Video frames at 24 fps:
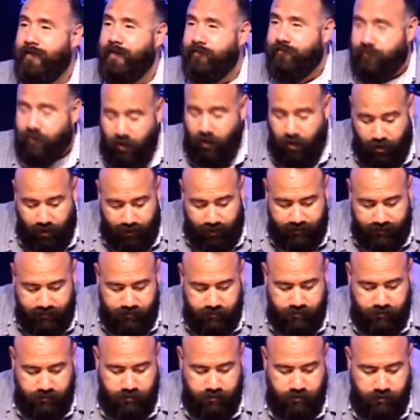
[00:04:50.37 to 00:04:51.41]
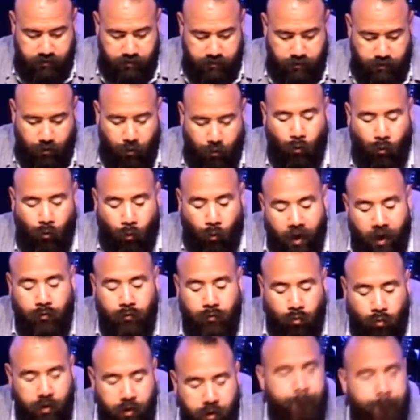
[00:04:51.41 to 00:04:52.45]
is gone. What
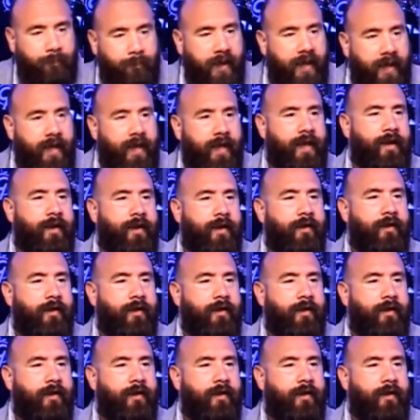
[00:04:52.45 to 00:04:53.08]
would be